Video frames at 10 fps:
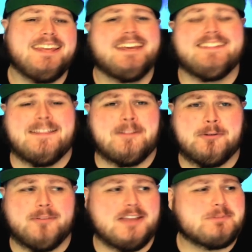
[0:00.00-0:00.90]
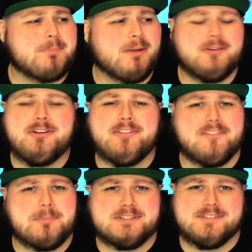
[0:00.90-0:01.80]
Hit that notification bell. You'll
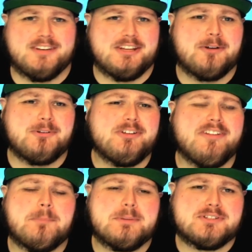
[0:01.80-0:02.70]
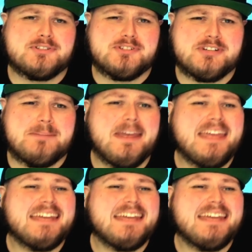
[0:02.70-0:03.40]
never miss a video. You'll never miss a stream.